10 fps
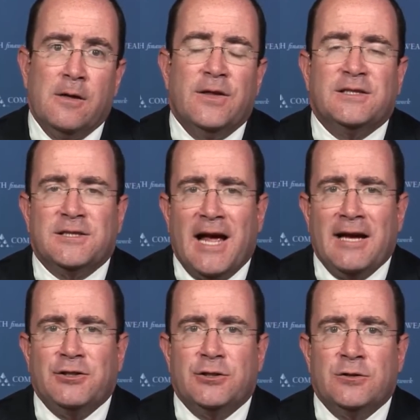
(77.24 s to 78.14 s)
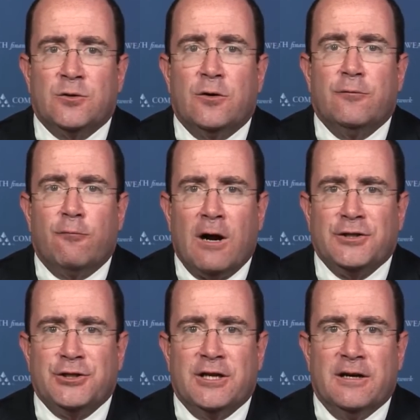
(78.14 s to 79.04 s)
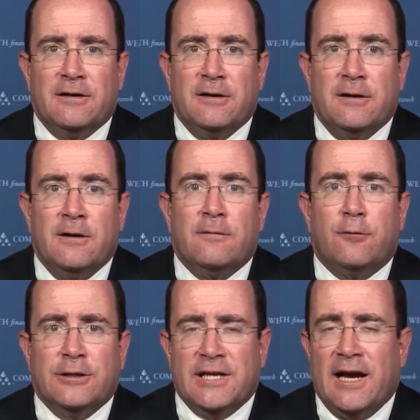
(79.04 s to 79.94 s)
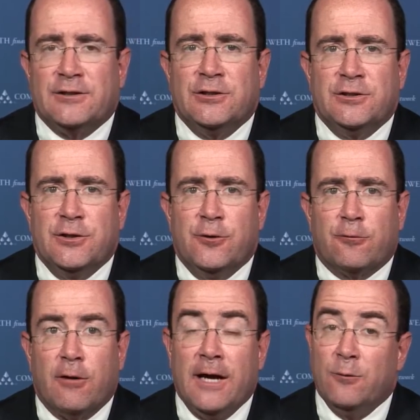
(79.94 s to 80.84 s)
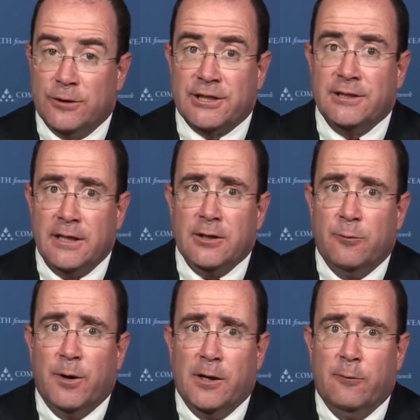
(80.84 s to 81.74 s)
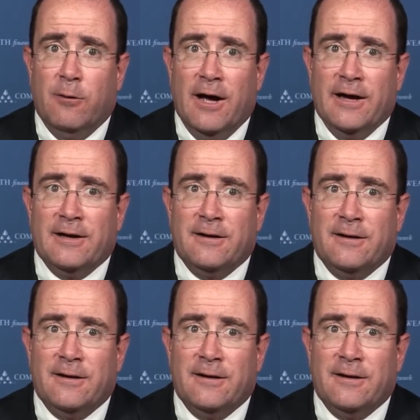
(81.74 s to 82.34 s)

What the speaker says: The sanctions on Russia for its actions in Ukraine, which continue, by the way,